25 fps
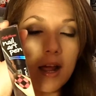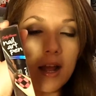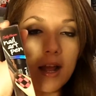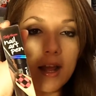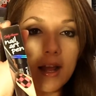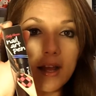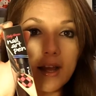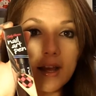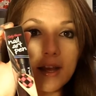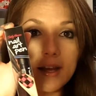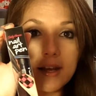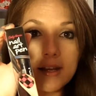
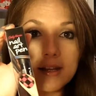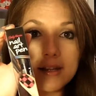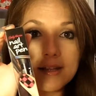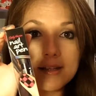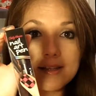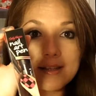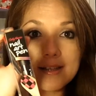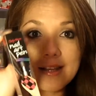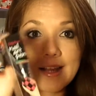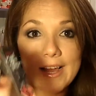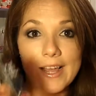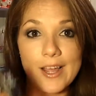
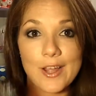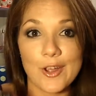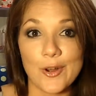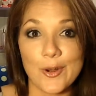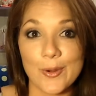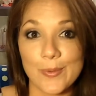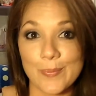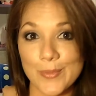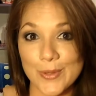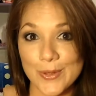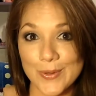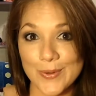and I
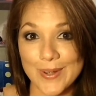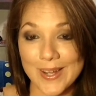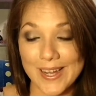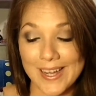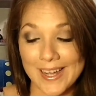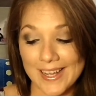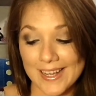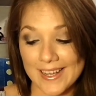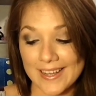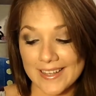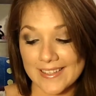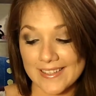hope you
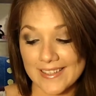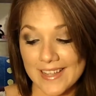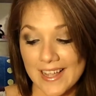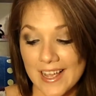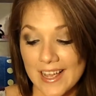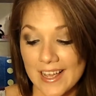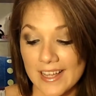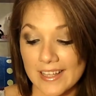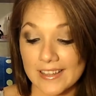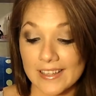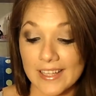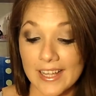guys
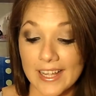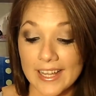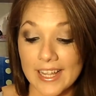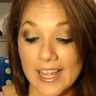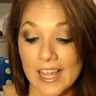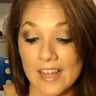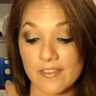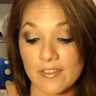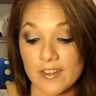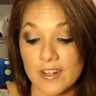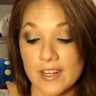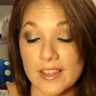like
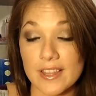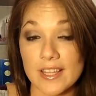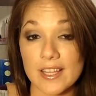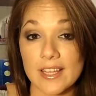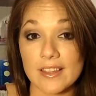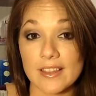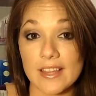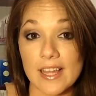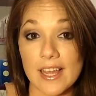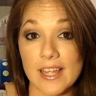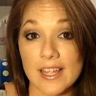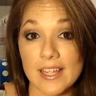
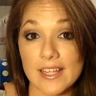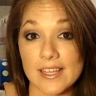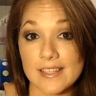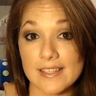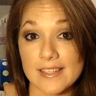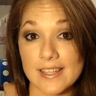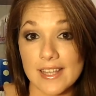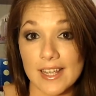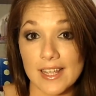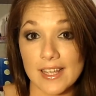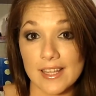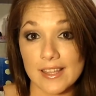everything that
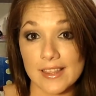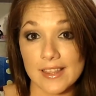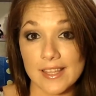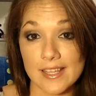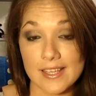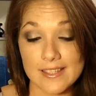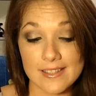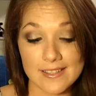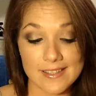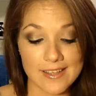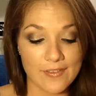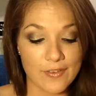is in
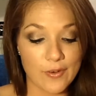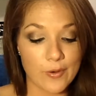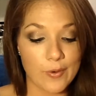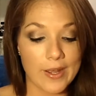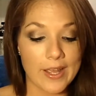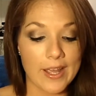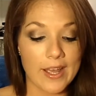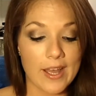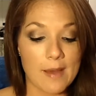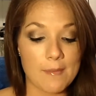this giveaway.